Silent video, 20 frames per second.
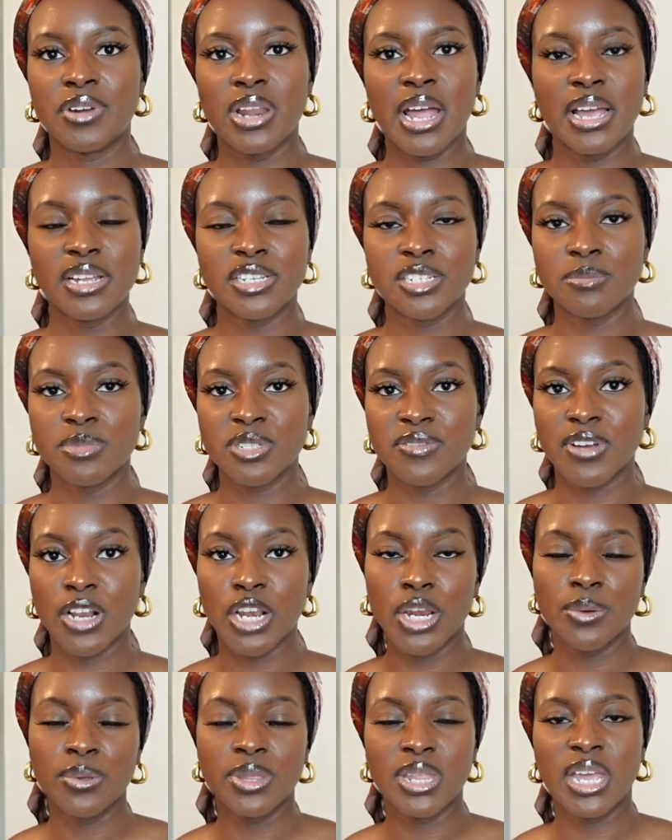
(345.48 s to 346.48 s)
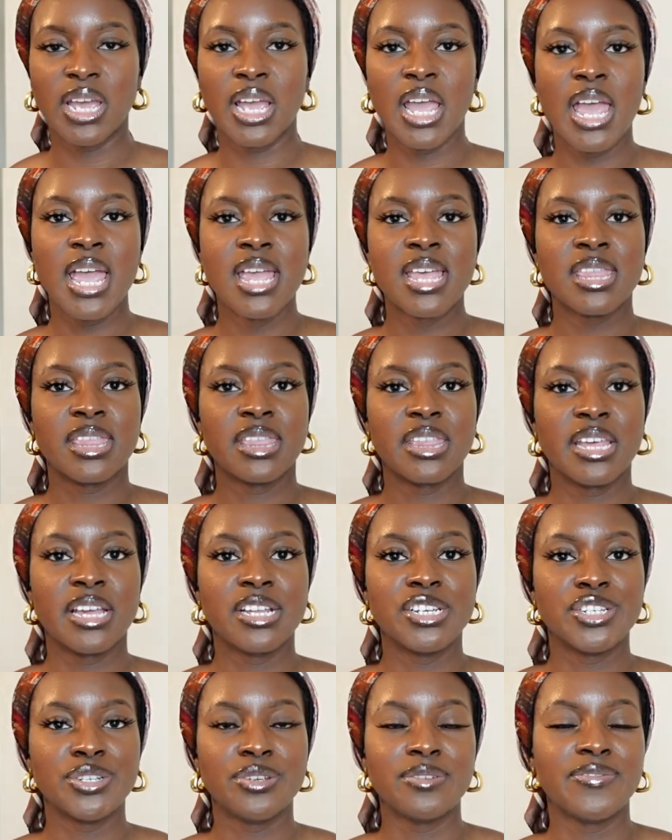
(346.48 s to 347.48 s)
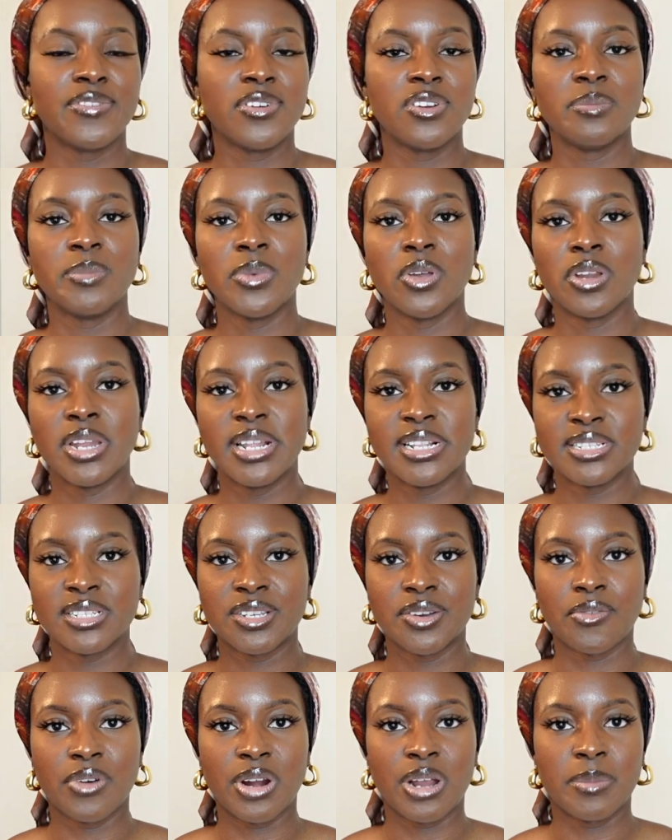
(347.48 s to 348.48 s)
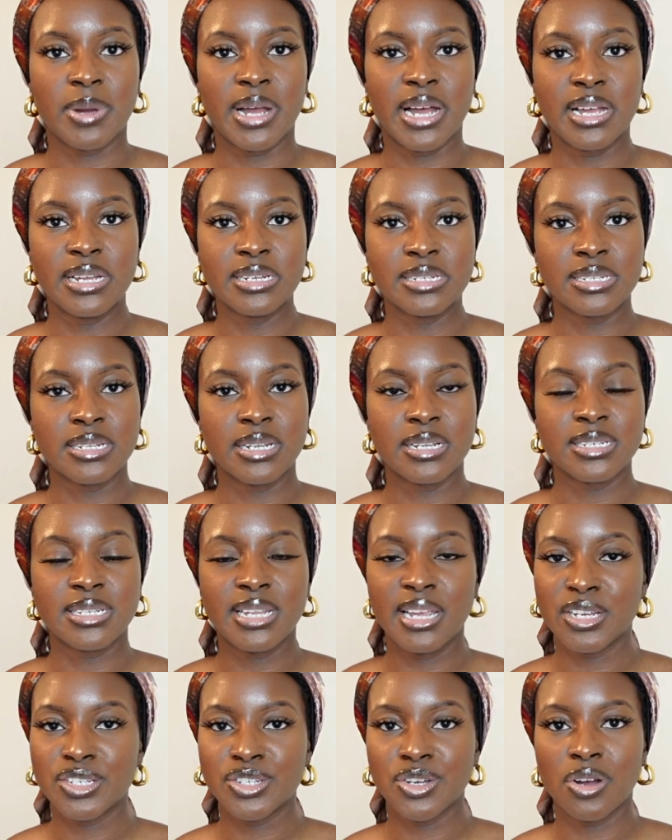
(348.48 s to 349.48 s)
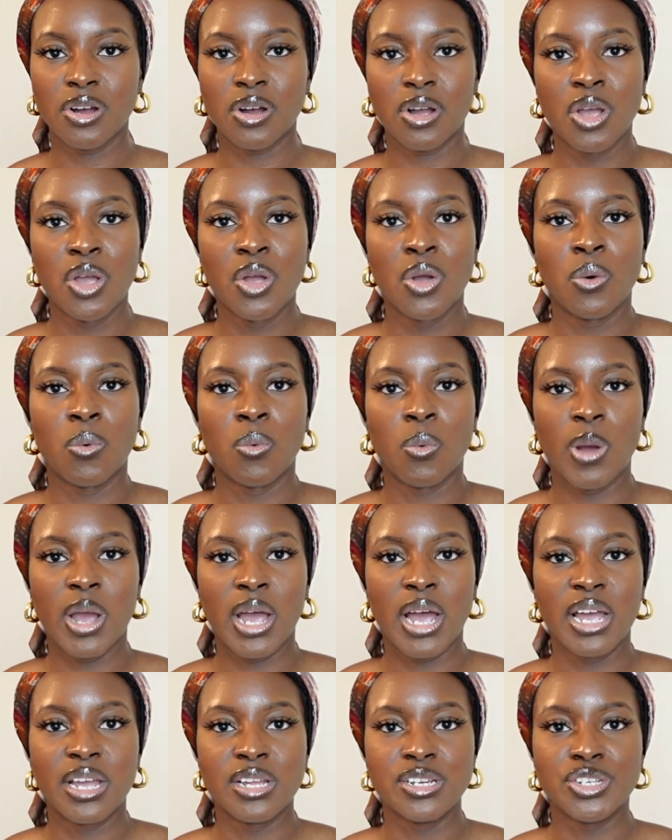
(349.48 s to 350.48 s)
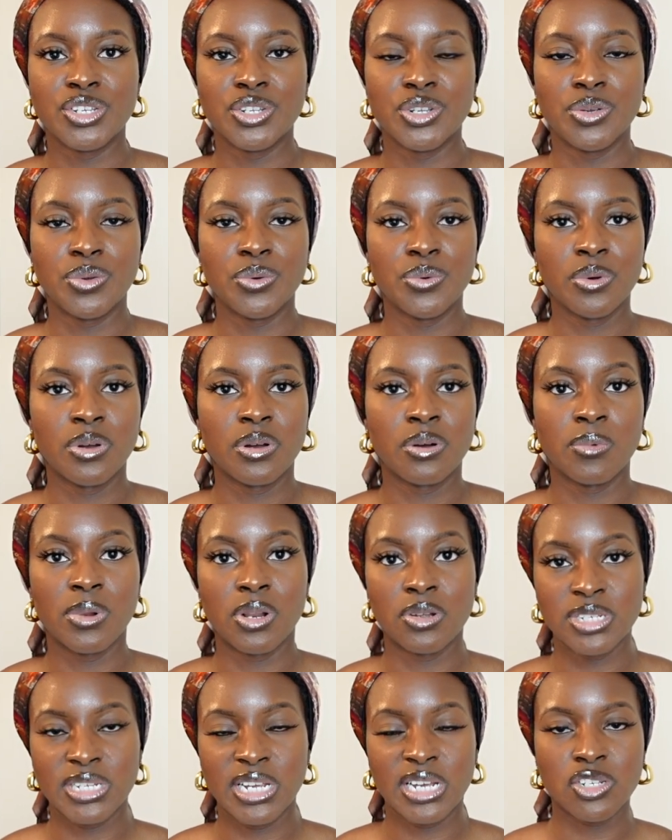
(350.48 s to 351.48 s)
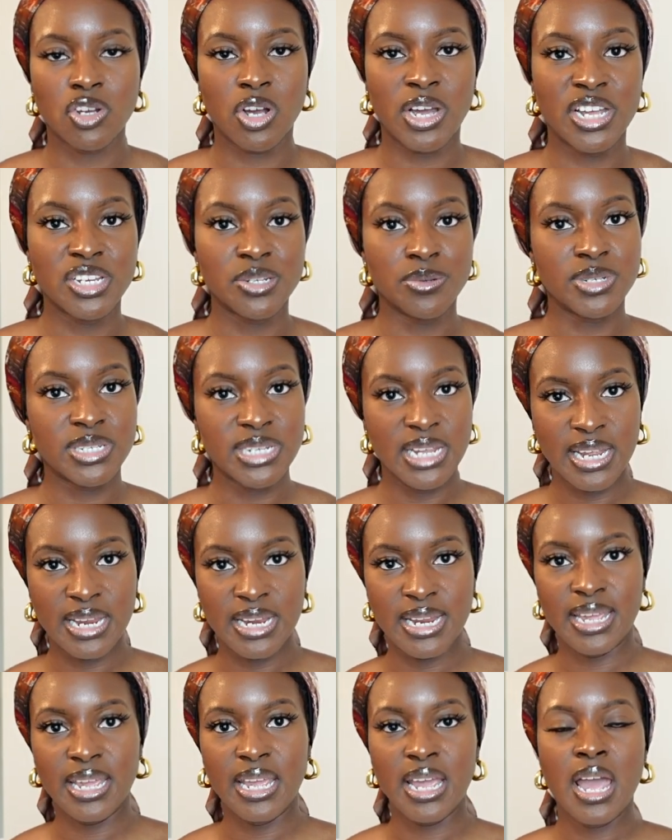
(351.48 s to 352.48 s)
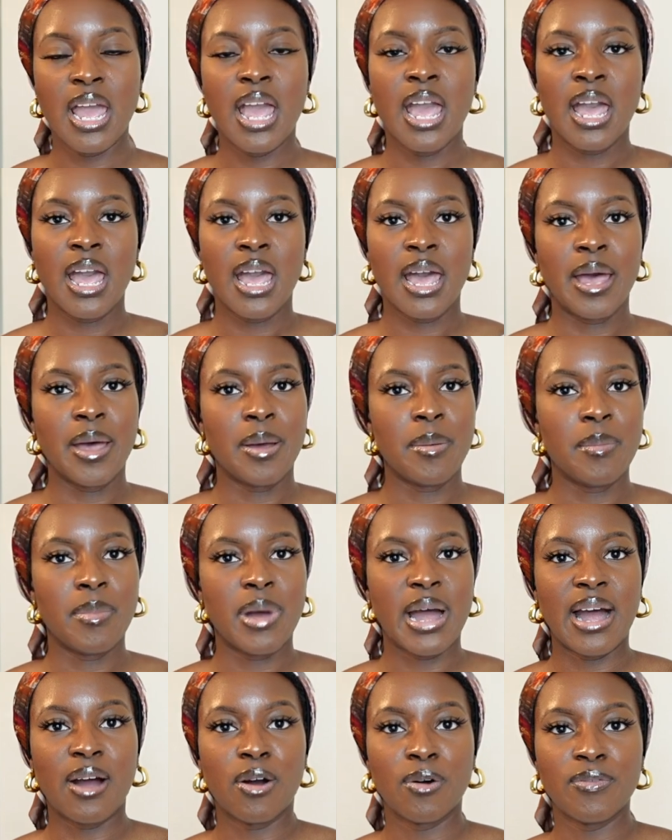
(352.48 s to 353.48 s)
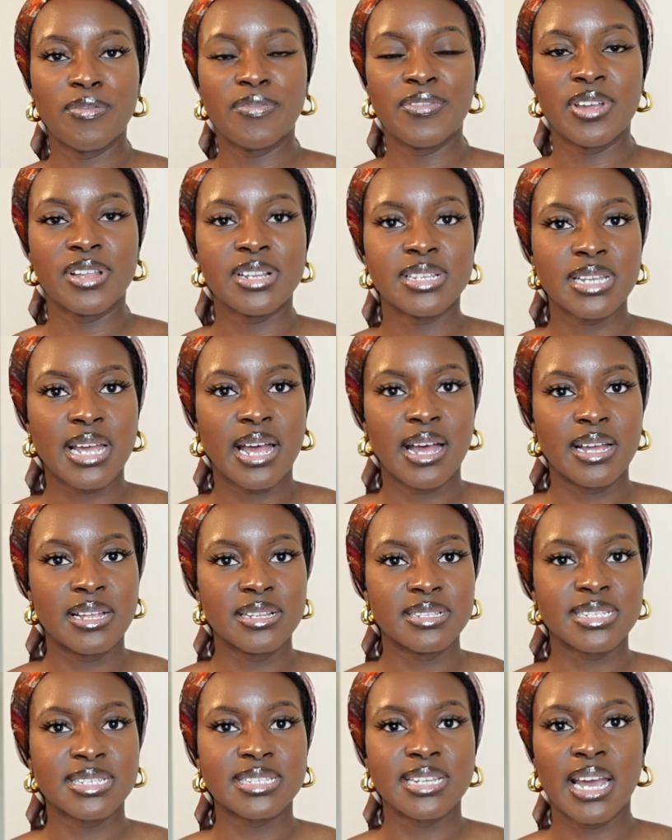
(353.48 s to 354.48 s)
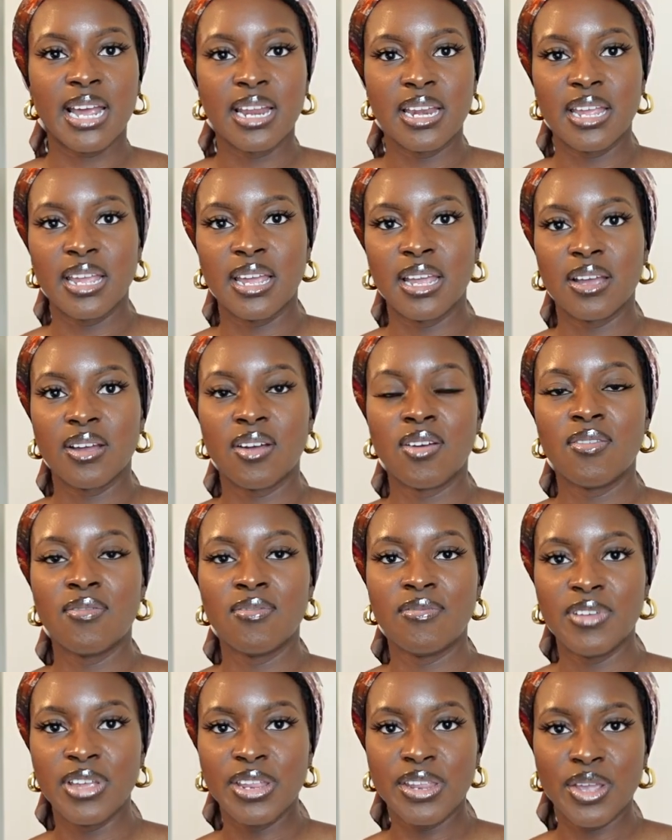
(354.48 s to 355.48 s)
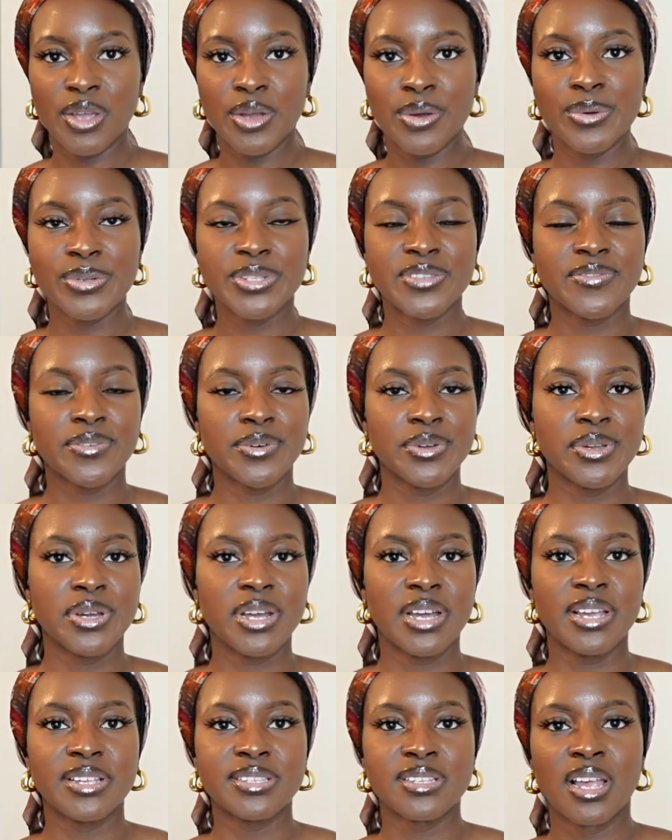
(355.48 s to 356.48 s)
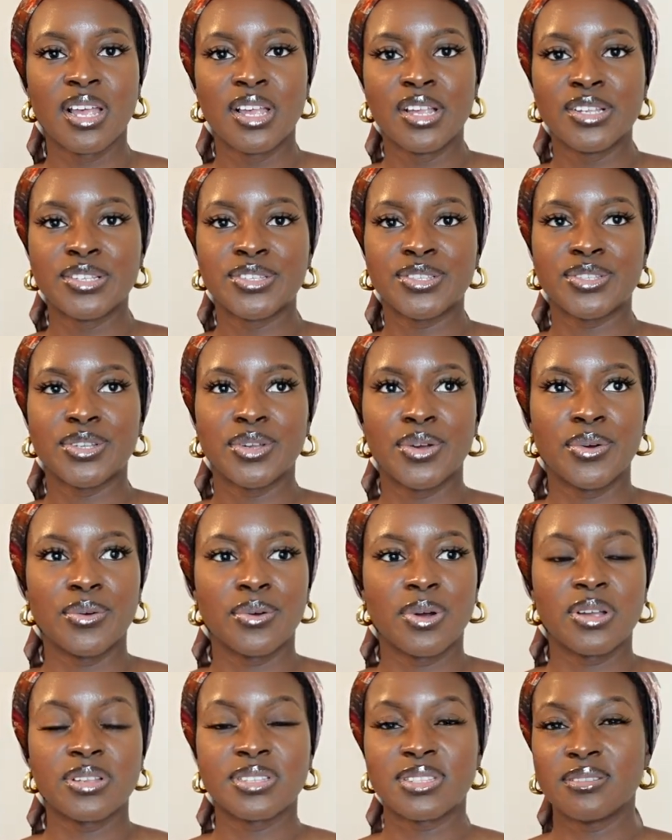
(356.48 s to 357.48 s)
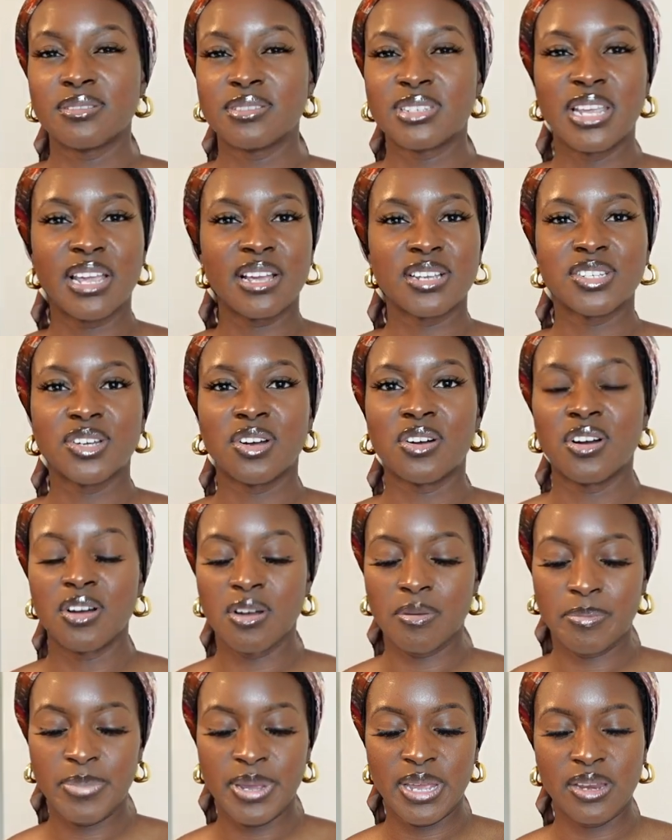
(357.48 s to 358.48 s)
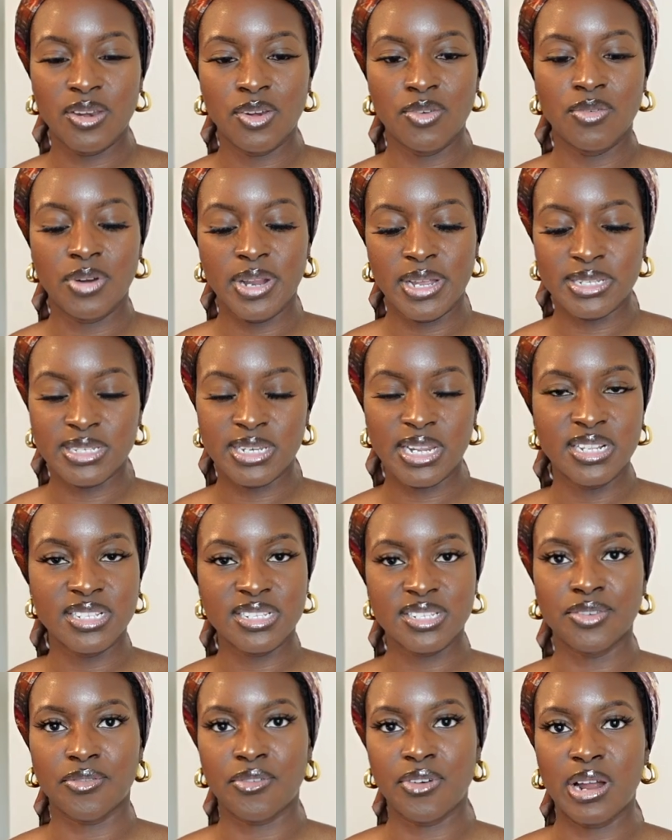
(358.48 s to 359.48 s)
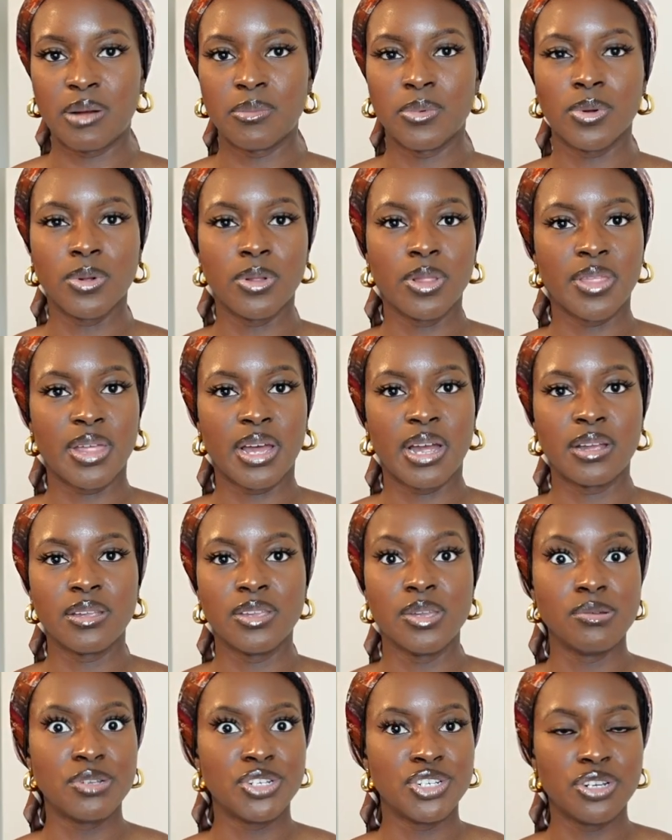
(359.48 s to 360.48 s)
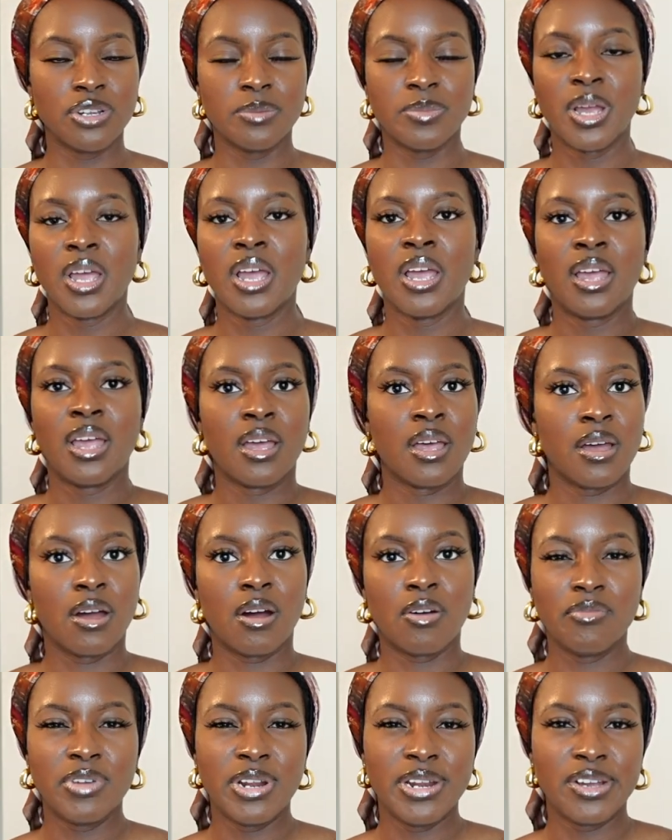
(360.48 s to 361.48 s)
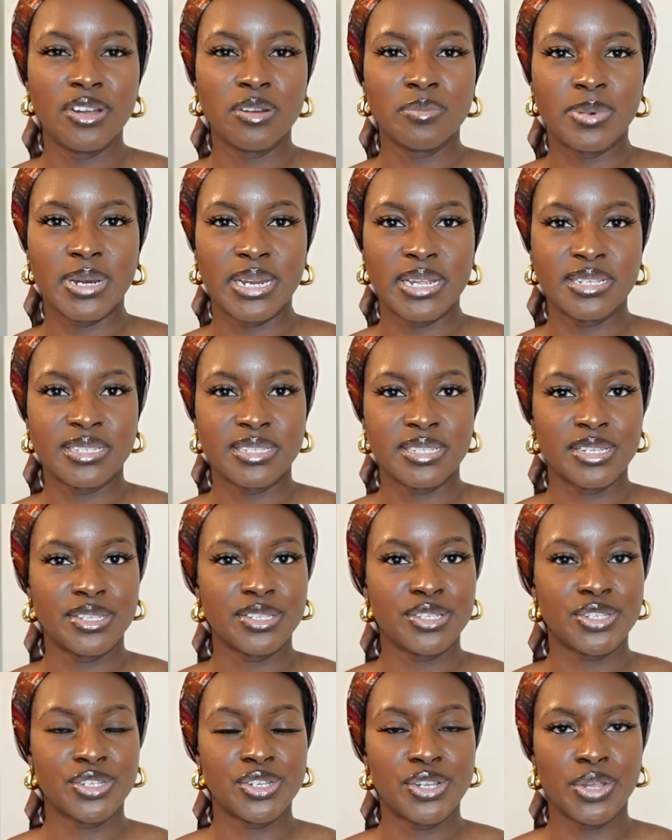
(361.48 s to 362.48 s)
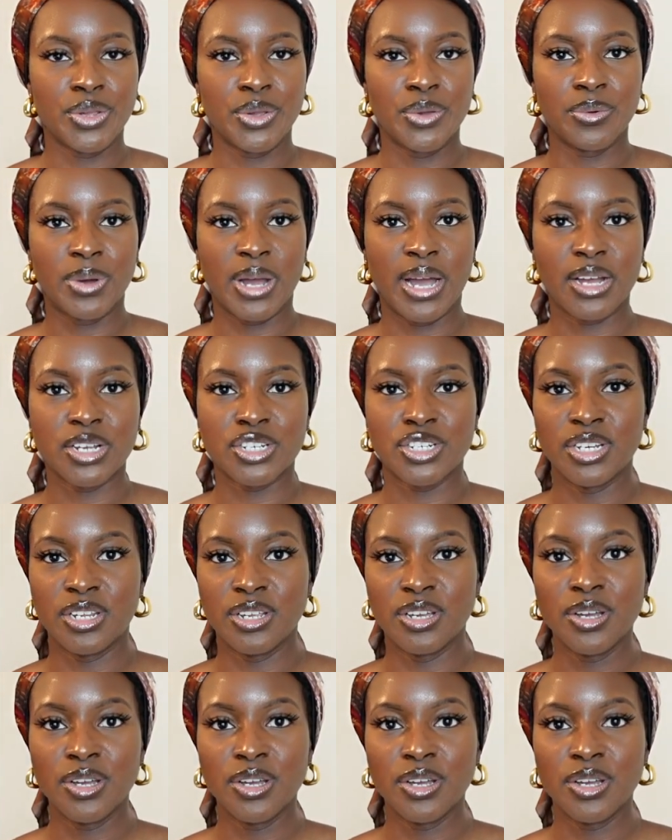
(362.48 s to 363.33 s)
items of clothing, then do follow me on Instagram and TikTok, where I do, well, on TikTok I do daily outfit and styling videos for you guys. So because TikTok, Pinterest, Instagram, all that, YouTube are really good places to actually